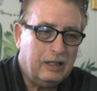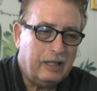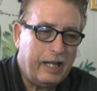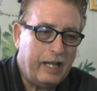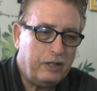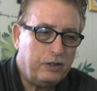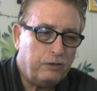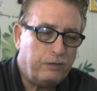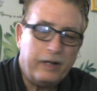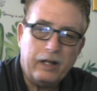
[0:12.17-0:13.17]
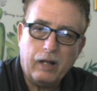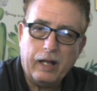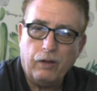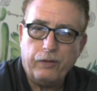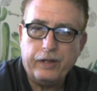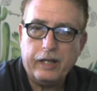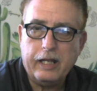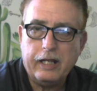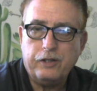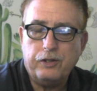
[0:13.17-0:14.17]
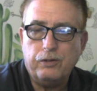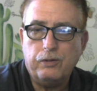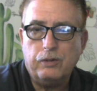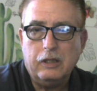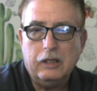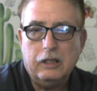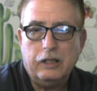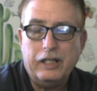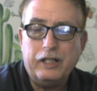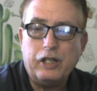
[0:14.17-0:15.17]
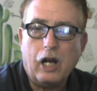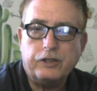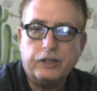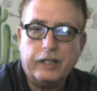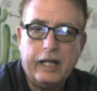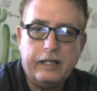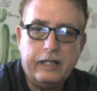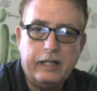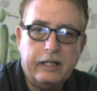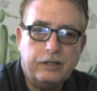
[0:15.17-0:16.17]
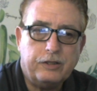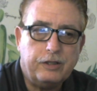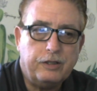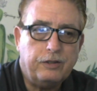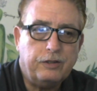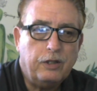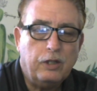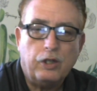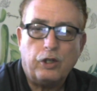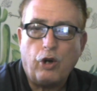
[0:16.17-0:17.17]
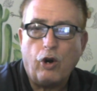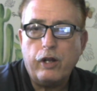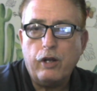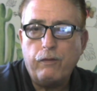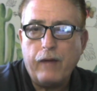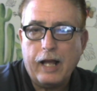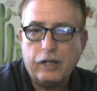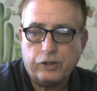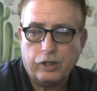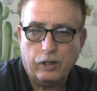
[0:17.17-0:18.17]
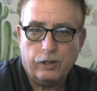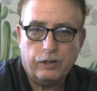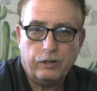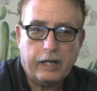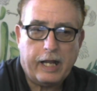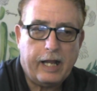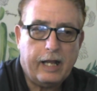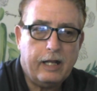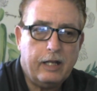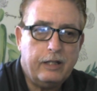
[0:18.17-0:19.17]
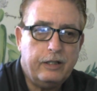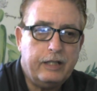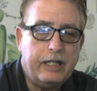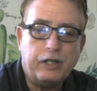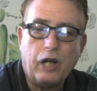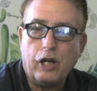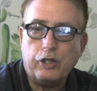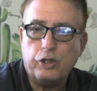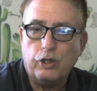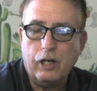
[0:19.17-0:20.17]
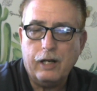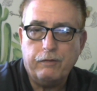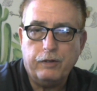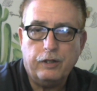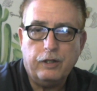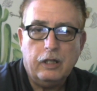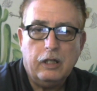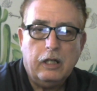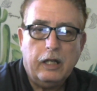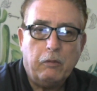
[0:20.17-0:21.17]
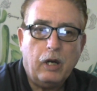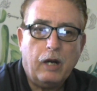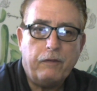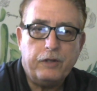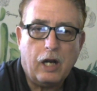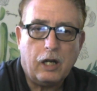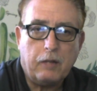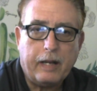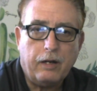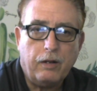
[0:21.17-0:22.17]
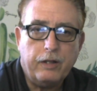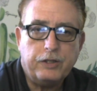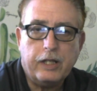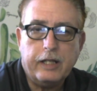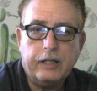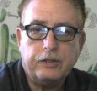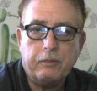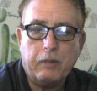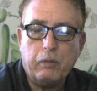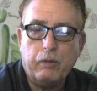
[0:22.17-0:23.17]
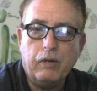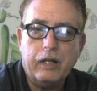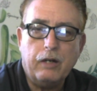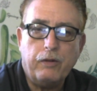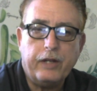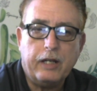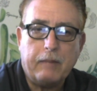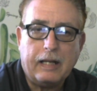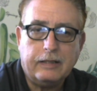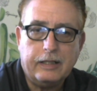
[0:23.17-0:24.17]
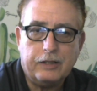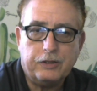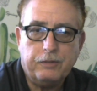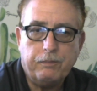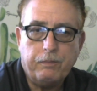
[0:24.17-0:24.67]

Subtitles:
and to feel healthy and to detox the kidneys and cardiovascular and detox your liver. And we often talk about all these things, but we really don't think about this.